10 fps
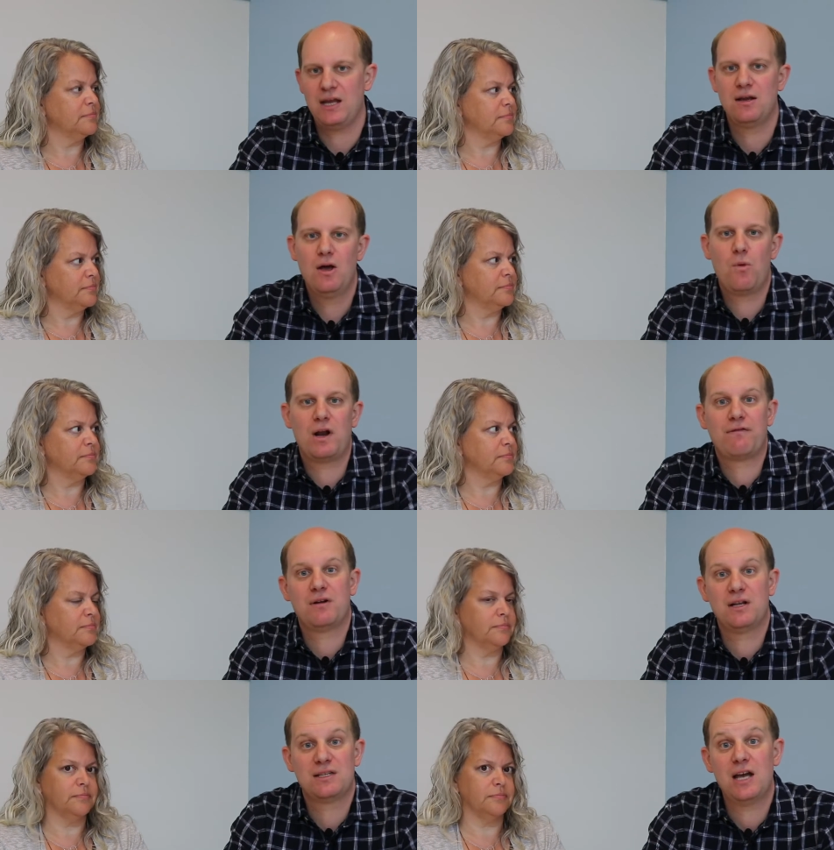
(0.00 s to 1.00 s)
Speaker 1: eight,
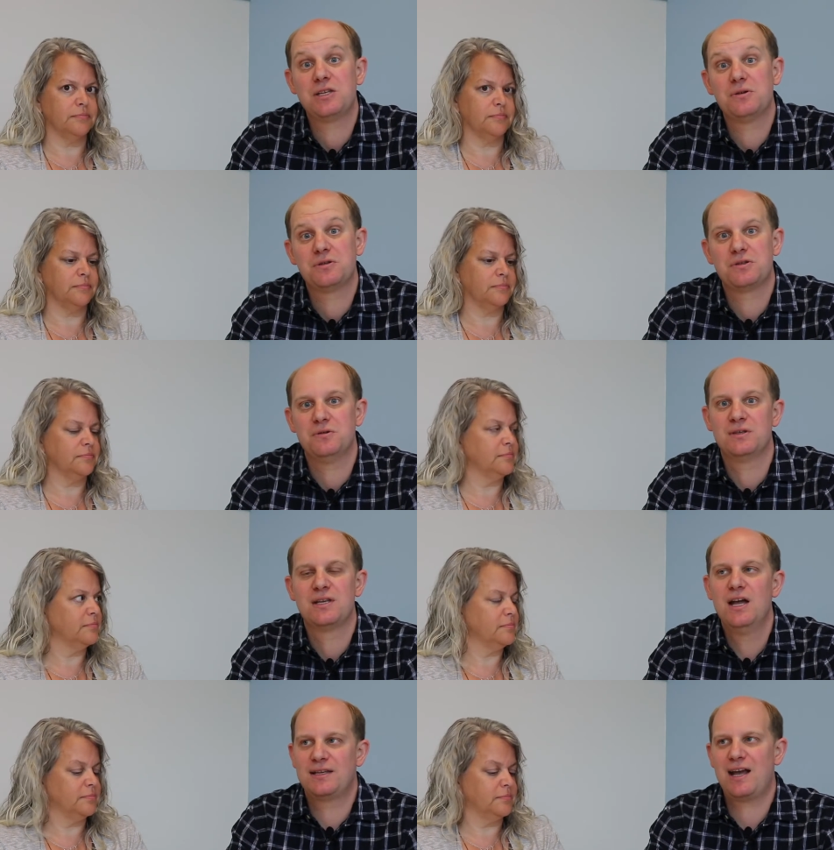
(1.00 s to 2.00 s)
whatever it is, high school
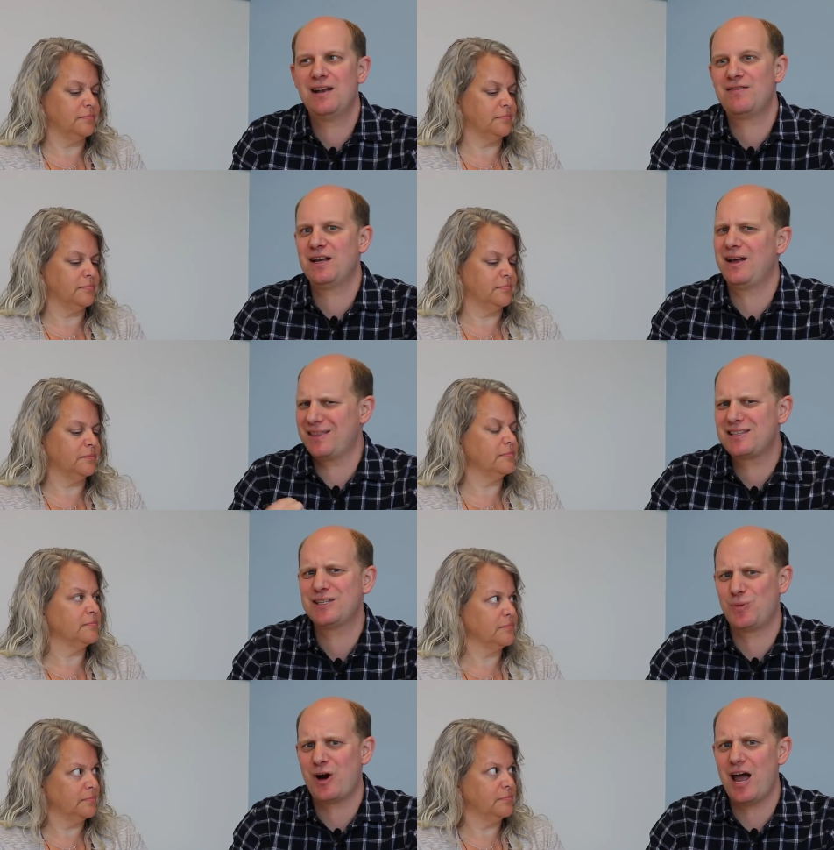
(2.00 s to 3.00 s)
students to kind of think like, this
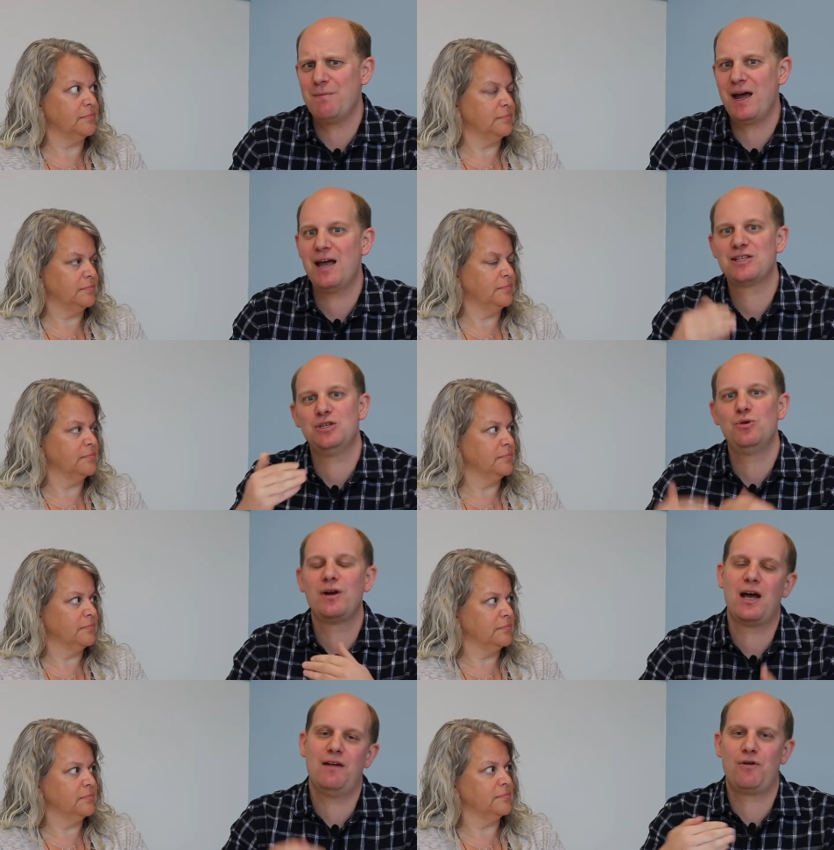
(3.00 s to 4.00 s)
is where I'm at, so you
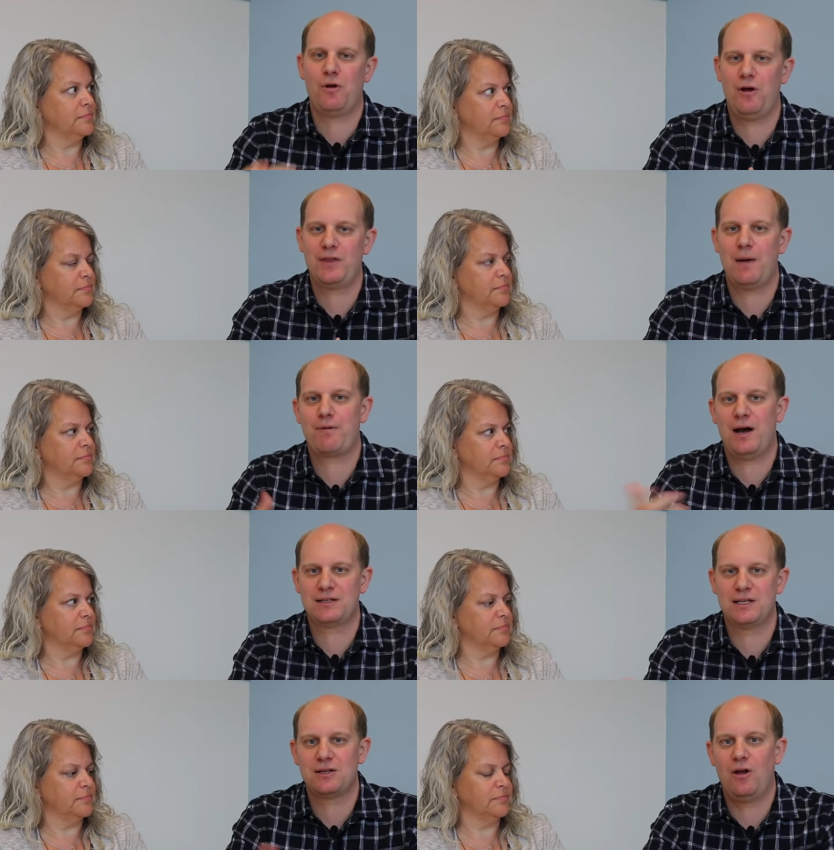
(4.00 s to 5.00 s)
can kind of go along that
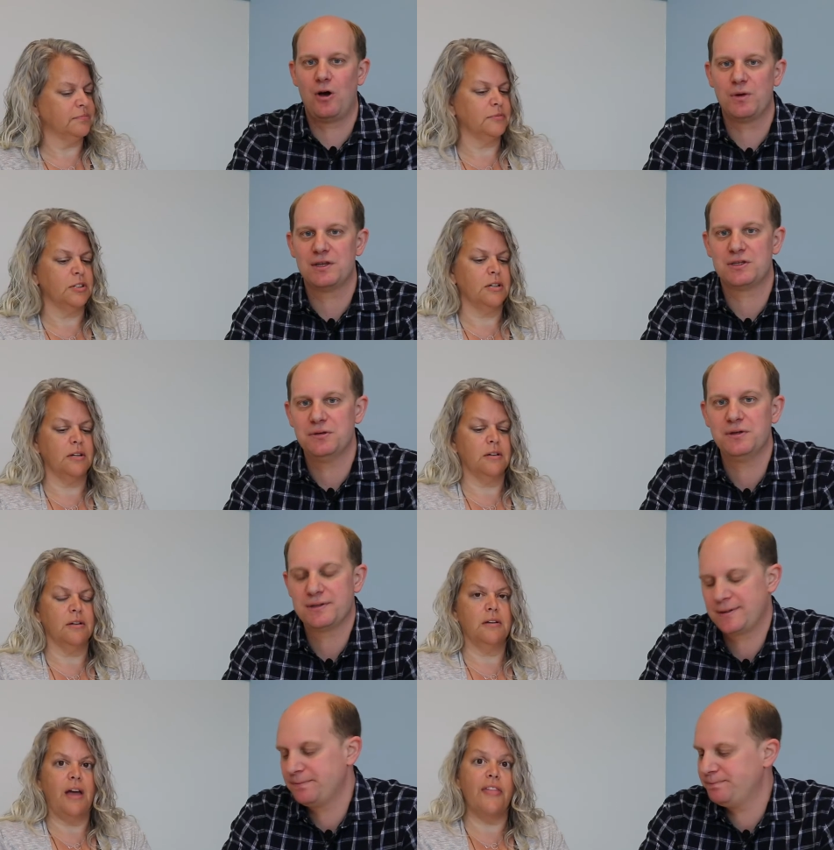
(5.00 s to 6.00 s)
process along with the
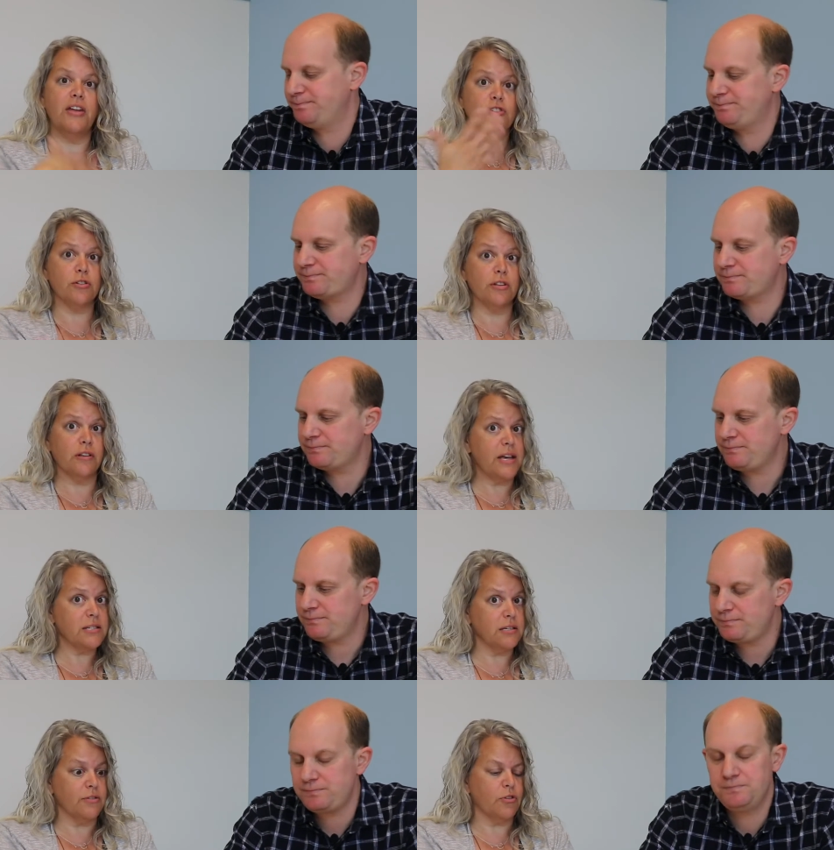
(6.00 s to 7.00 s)
students.
Speaker 2: And then during the
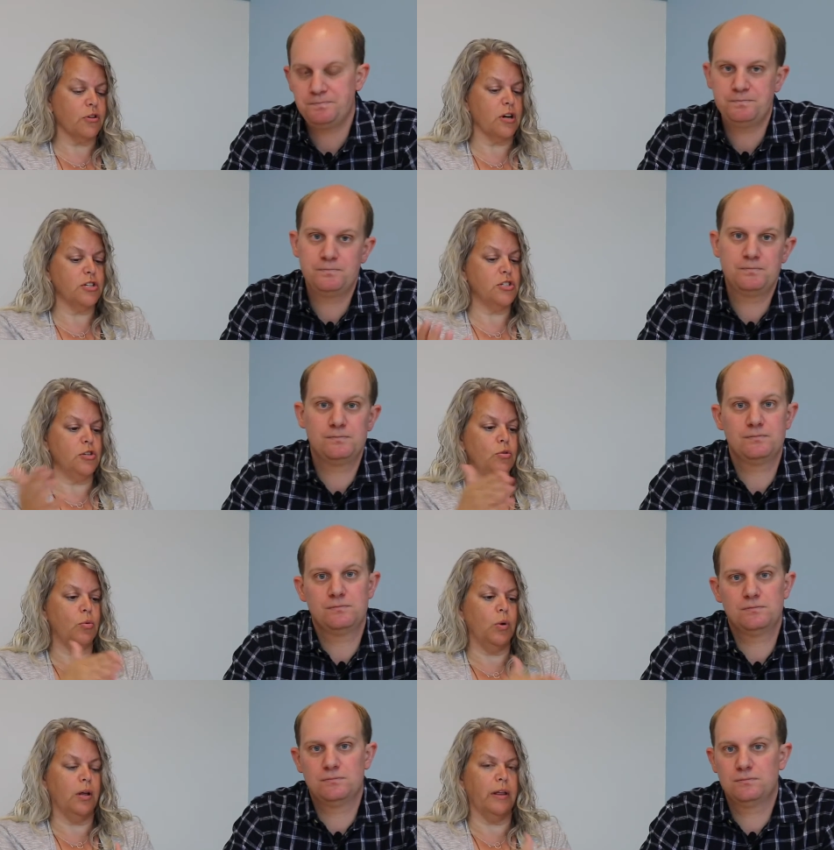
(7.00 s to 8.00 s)
lesson, of course, you
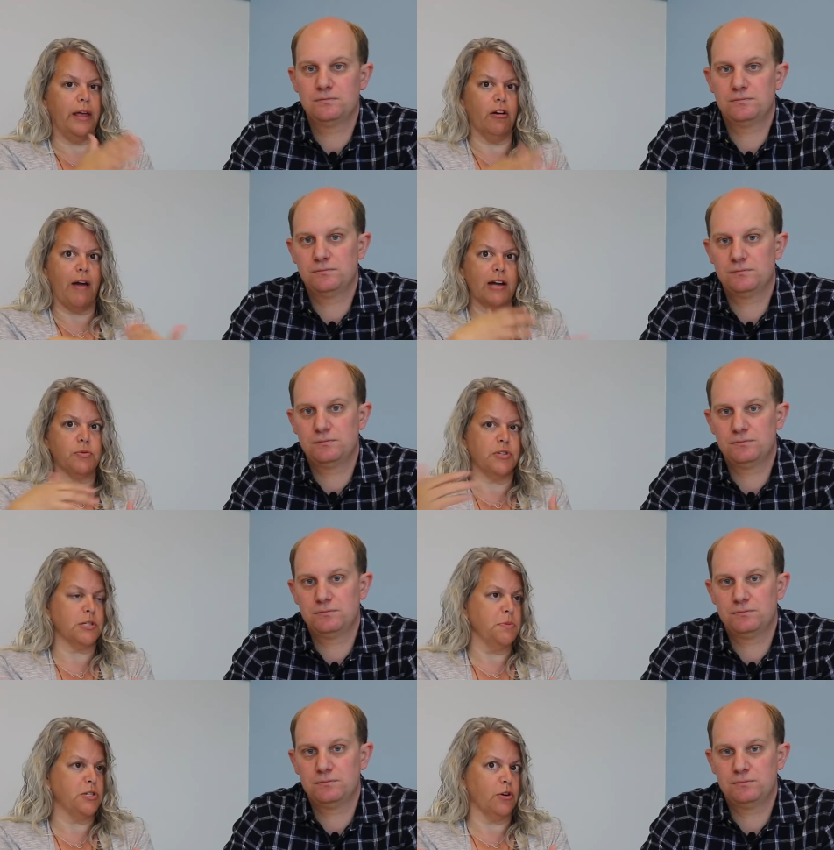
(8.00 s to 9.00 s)
will interact with
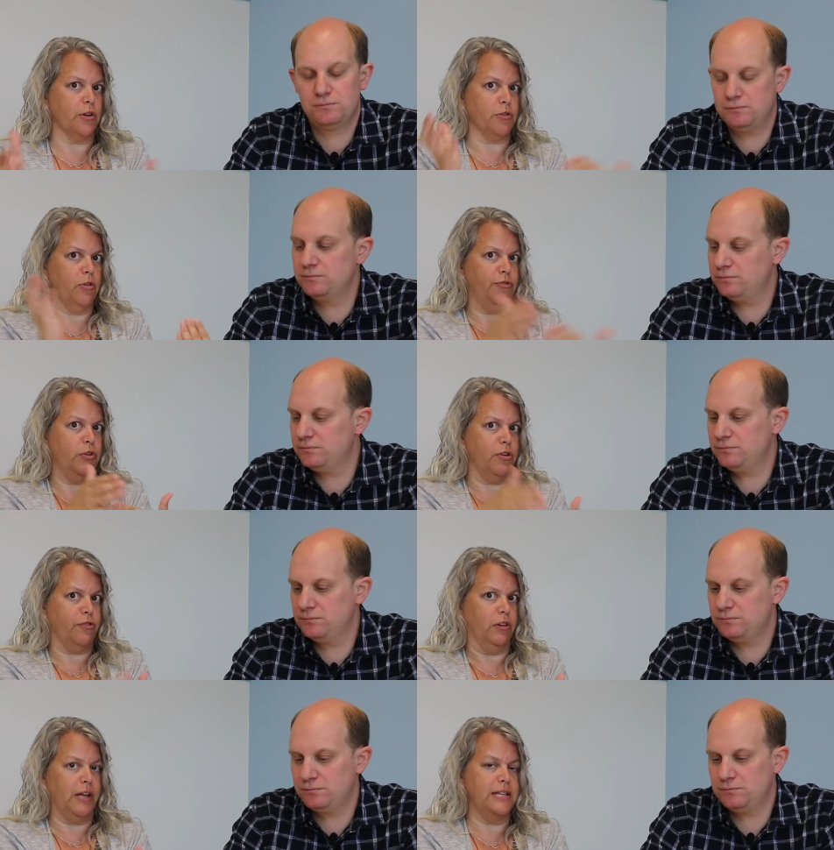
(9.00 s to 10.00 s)
this material through a few different